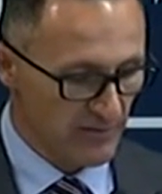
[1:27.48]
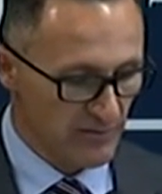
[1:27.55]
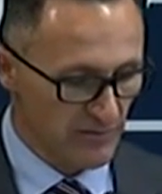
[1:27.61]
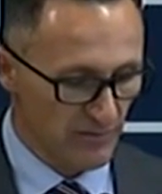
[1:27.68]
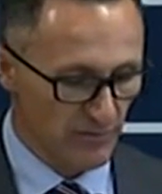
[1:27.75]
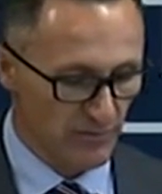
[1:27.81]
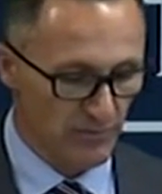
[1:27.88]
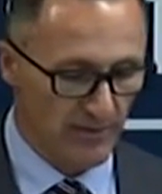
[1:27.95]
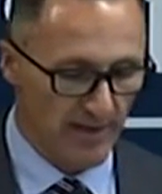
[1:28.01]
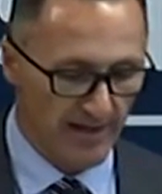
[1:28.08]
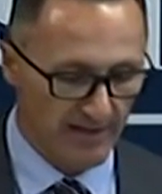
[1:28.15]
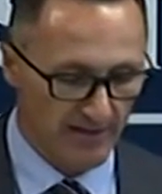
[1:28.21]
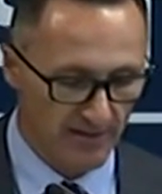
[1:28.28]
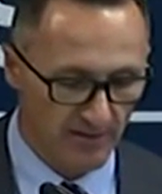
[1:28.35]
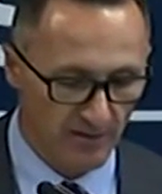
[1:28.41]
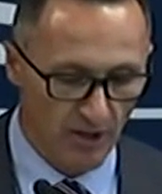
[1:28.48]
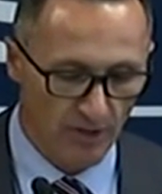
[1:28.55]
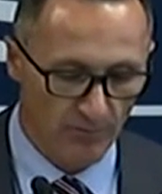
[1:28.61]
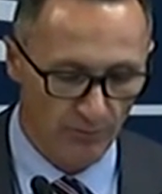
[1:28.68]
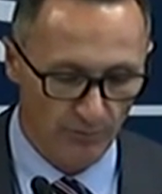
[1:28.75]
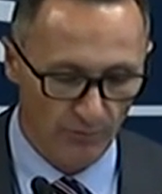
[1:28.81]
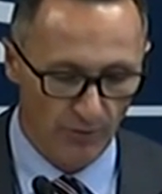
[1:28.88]
to a
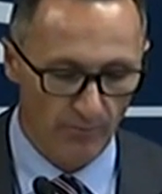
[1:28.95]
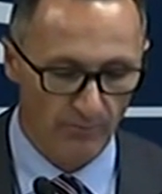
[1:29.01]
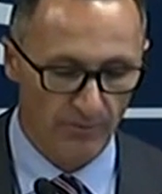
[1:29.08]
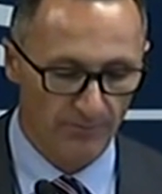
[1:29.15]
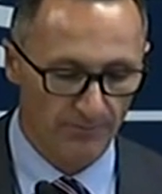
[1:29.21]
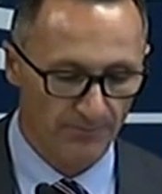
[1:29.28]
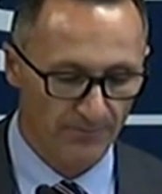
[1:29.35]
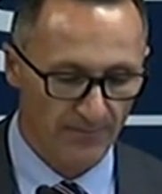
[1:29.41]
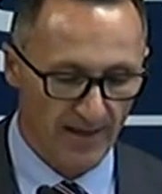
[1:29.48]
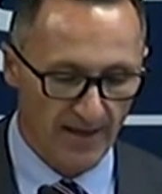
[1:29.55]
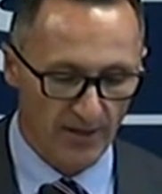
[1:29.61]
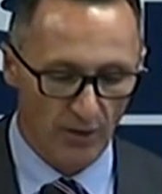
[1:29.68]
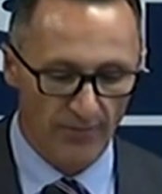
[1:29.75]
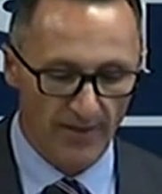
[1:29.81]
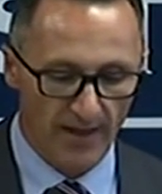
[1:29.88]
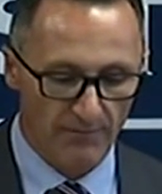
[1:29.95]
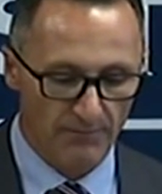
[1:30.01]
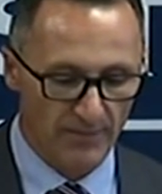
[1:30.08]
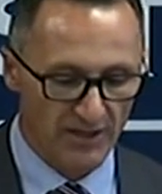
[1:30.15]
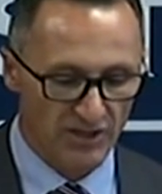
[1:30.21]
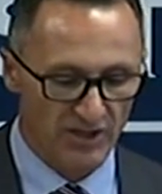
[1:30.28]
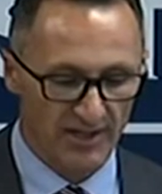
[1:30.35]
global problem. And on that
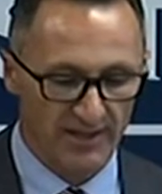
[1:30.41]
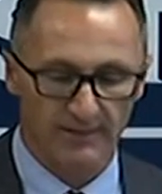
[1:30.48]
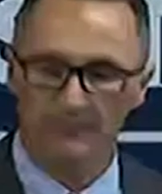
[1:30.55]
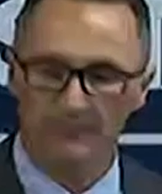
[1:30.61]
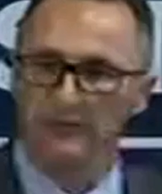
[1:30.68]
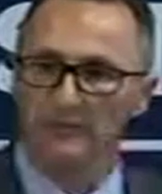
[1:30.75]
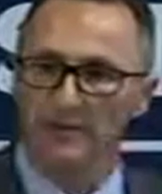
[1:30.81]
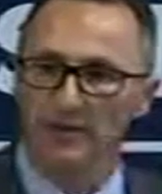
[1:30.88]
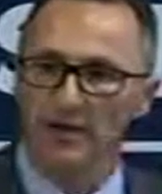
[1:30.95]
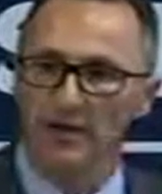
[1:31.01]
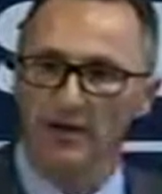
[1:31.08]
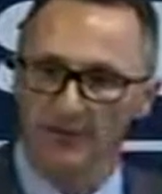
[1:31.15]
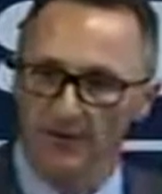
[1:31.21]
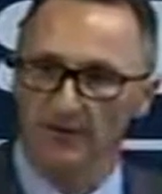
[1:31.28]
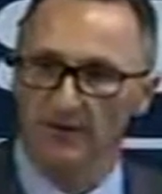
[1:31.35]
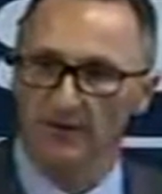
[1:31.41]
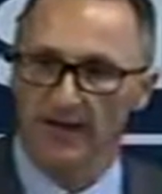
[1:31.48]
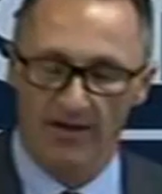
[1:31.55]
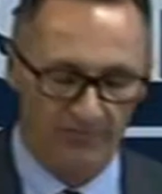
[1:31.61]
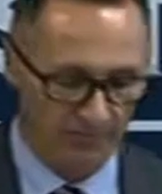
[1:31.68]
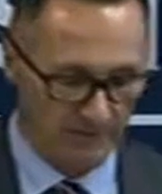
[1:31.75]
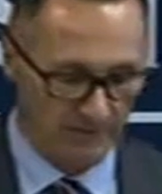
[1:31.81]
measure, I think the
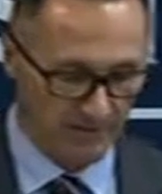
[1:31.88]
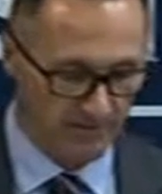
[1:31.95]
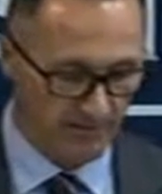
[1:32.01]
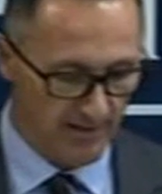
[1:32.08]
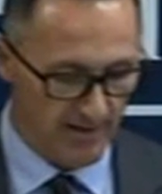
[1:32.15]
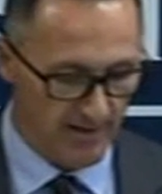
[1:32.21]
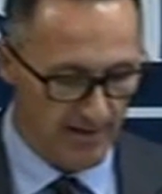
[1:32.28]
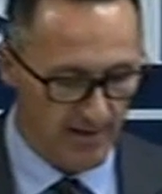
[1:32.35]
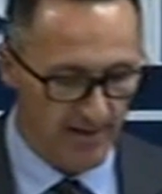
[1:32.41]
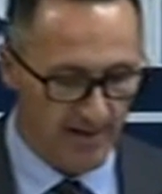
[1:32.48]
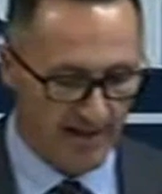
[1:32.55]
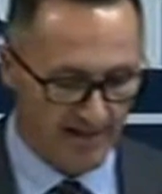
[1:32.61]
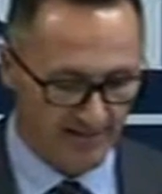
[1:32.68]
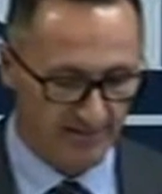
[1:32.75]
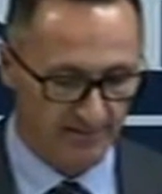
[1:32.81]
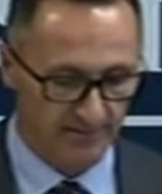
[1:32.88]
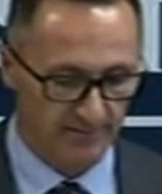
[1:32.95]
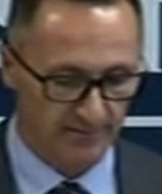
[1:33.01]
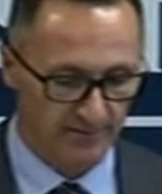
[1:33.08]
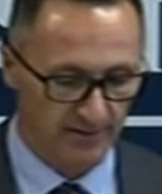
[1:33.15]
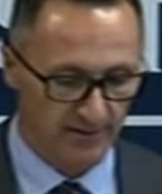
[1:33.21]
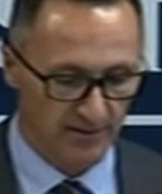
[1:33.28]
government hasn't
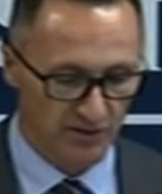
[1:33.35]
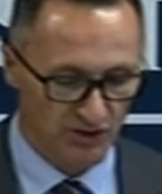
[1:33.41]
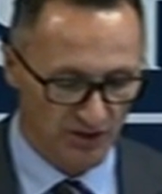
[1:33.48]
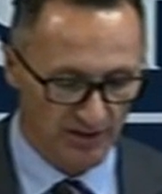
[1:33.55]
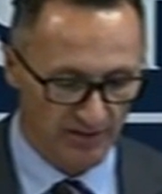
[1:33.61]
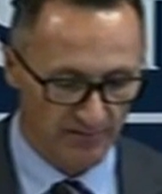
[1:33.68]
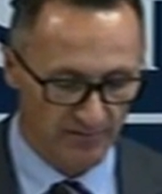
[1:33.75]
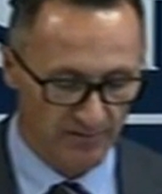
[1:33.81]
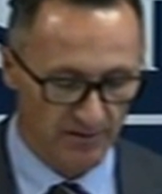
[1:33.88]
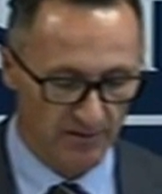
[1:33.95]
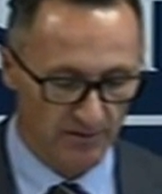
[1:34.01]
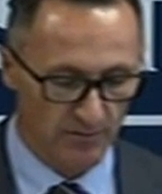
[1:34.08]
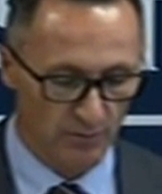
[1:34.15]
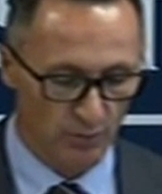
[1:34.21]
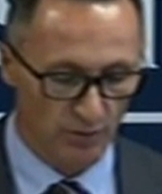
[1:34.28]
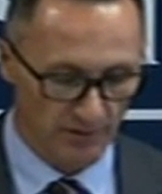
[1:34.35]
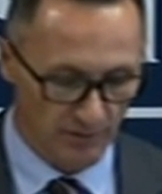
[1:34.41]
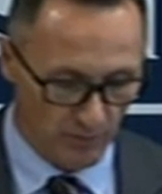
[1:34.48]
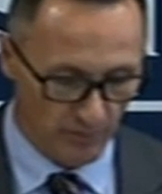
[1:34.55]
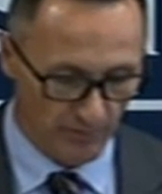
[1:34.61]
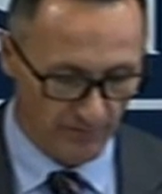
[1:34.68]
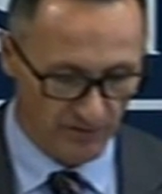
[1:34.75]
achieved what it
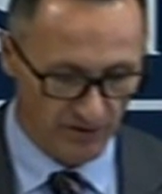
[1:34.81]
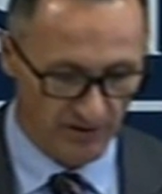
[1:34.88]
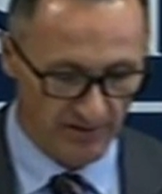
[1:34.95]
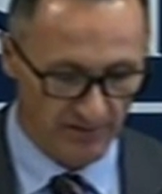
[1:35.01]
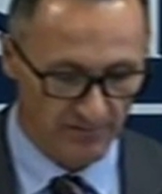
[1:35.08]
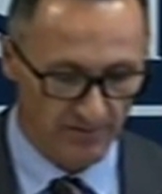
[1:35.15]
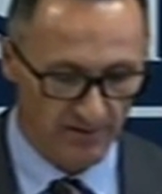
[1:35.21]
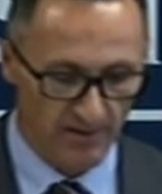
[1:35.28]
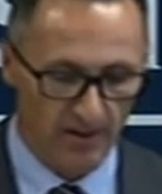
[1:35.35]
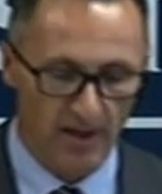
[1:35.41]
could have achieved.